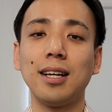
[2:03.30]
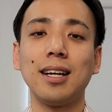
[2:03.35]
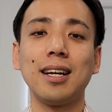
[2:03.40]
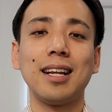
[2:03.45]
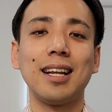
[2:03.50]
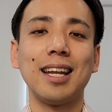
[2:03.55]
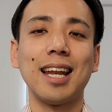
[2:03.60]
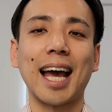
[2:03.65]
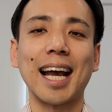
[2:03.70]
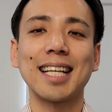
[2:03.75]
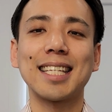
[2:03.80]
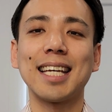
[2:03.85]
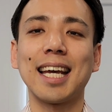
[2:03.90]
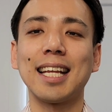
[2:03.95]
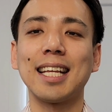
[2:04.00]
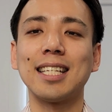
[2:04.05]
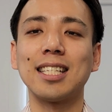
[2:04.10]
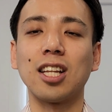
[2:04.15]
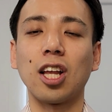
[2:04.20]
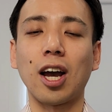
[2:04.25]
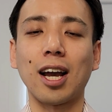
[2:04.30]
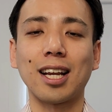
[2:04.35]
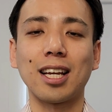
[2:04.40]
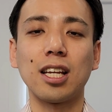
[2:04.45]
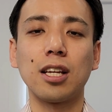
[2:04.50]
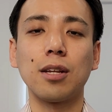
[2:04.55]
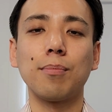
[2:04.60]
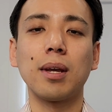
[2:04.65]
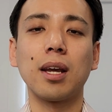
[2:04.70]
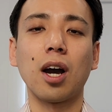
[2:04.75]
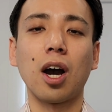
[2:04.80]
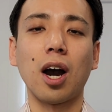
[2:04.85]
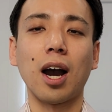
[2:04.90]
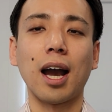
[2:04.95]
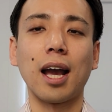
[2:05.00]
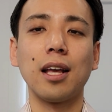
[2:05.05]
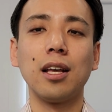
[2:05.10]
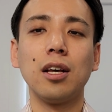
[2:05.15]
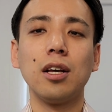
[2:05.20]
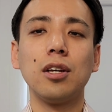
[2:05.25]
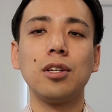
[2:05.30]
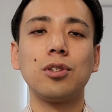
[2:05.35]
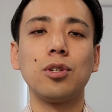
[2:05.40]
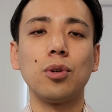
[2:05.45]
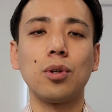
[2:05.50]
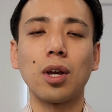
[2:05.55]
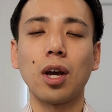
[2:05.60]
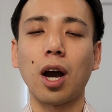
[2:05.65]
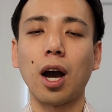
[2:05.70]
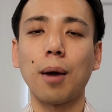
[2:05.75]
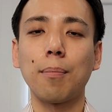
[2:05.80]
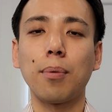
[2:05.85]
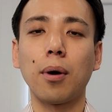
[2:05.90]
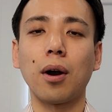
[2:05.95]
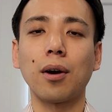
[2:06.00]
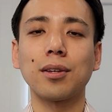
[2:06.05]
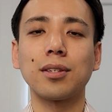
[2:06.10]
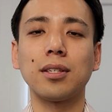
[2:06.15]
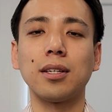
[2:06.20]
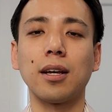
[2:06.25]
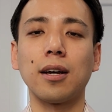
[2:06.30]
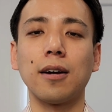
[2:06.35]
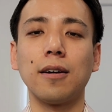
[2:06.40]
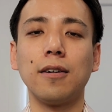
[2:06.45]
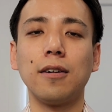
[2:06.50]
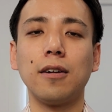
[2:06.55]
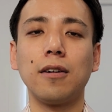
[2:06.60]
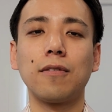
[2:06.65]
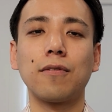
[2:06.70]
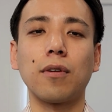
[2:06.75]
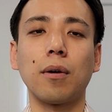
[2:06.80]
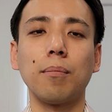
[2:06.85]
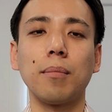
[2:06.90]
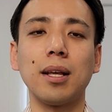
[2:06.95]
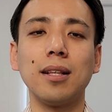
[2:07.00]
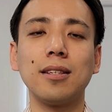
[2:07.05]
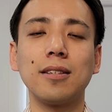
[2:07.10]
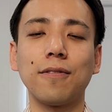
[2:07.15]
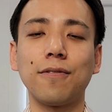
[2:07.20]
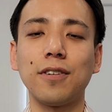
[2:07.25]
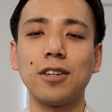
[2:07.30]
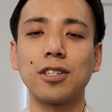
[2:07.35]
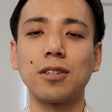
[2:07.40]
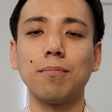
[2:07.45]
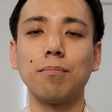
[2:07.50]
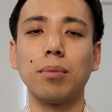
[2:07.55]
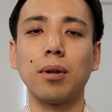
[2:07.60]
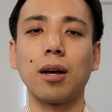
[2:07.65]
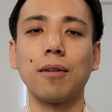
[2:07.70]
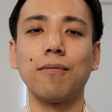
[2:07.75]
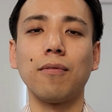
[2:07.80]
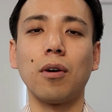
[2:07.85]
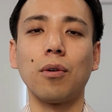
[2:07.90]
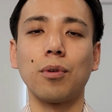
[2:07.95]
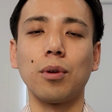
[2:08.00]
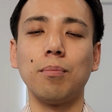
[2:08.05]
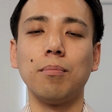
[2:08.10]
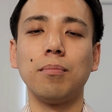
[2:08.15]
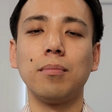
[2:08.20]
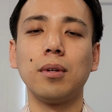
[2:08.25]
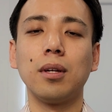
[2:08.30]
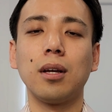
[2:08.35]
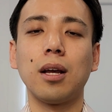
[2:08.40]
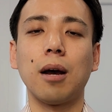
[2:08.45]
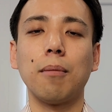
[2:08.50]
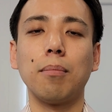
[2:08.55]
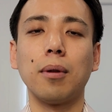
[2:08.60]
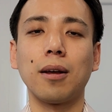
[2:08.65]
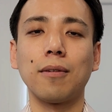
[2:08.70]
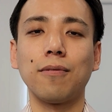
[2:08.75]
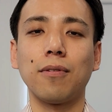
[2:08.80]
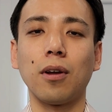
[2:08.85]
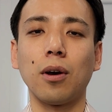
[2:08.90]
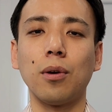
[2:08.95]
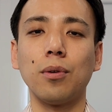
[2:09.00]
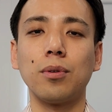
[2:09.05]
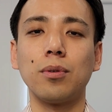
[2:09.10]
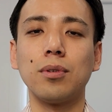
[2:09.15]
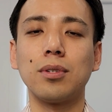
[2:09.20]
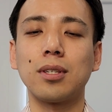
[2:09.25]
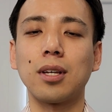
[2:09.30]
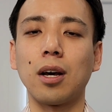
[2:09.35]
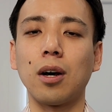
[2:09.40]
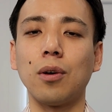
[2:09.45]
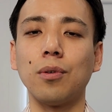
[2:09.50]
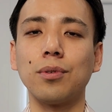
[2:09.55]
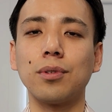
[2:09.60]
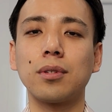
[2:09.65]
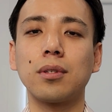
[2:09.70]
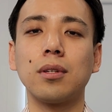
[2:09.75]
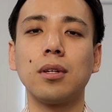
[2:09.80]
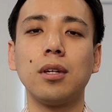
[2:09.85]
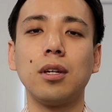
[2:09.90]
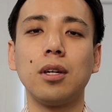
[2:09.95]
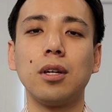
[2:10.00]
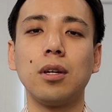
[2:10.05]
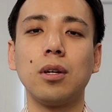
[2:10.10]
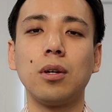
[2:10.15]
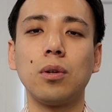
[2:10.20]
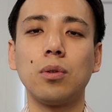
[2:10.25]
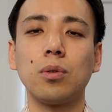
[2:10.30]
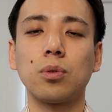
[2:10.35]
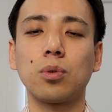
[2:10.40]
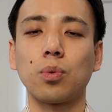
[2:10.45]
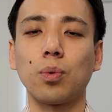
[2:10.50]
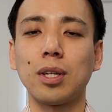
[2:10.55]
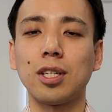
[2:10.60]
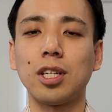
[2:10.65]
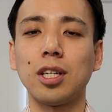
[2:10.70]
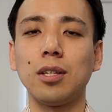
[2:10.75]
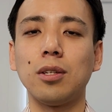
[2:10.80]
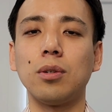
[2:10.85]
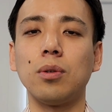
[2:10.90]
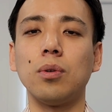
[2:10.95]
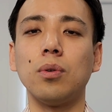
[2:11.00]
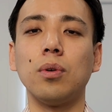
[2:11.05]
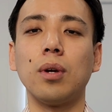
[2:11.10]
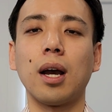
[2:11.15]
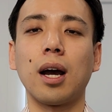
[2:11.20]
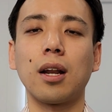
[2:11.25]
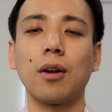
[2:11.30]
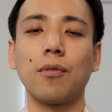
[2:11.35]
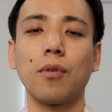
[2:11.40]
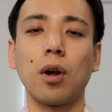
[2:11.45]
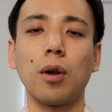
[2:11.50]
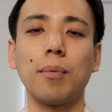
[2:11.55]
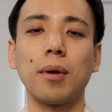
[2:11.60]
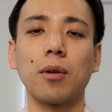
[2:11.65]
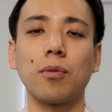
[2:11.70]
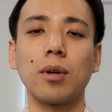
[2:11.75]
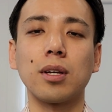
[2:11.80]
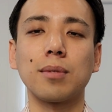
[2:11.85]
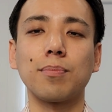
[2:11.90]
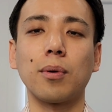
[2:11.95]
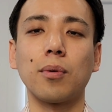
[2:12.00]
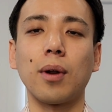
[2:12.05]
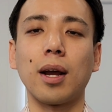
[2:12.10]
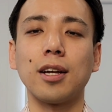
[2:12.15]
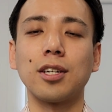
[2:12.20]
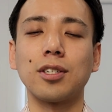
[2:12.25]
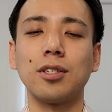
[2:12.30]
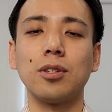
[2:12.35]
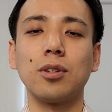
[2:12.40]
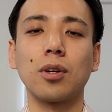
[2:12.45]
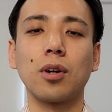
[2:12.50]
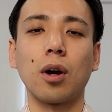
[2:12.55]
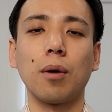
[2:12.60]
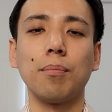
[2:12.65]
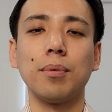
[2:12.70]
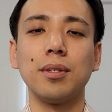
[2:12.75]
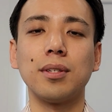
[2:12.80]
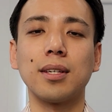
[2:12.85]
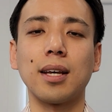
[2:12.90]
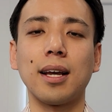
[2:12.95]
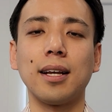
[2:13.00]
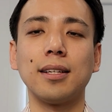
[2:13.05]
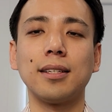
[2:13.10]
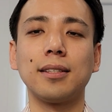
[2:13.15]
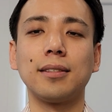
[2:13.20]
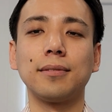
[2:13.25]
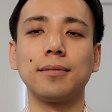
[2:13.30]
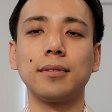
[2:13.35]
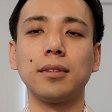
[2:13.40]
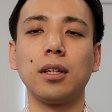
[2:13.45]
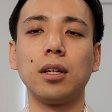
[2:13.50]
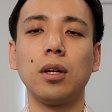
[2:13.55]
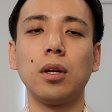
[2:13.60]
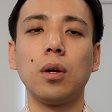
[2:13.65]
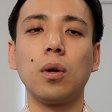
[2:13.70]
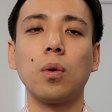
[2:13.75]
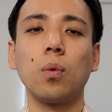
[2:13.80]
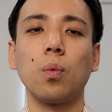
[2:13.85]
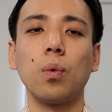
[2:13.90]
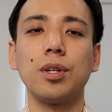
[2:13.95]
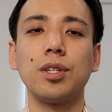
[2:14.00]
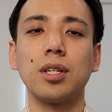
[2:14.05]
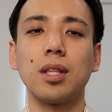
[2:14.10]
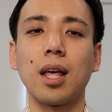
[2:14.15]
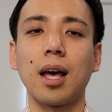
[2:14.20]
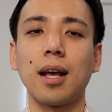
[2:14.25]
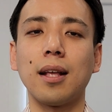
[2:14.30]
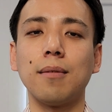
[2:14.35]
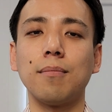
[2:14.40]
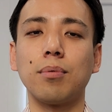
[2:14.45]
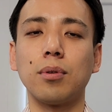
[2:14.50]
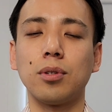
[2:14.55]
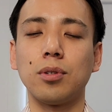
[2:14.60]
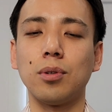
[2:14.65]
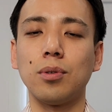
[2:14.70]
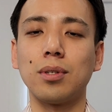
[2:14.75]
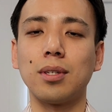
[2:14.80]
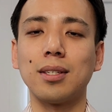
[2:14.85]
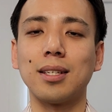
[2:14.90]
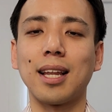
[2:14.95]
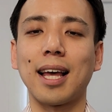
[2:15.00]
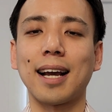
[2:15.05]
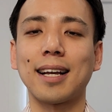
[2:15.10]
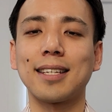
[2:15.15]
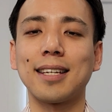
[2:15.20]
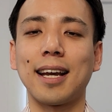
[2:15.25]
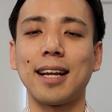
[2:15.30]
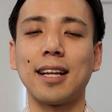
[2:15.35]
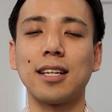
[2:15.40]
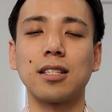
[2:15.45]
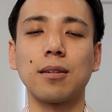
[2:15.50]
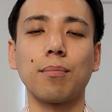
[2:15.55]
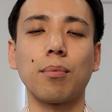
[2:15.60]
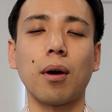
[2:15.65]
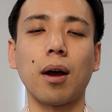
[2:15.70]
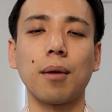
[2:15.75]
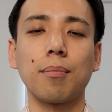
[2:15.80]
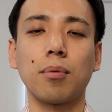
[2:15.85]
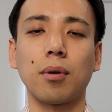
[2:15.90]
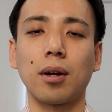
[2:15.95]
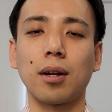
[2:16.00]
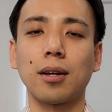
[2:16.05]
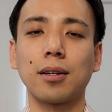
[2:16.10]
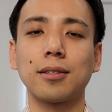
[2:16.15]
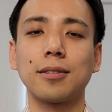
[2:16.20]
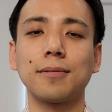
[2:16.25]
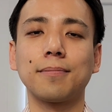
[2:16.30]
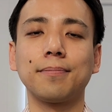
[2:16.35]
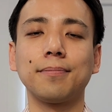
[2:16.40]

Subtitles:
lactate is likely to be high due to hypoxia from insufficient blood volume and blood flow to cells, switching to anaerobic respiration to compensate, which then produces lactate as a byproduct.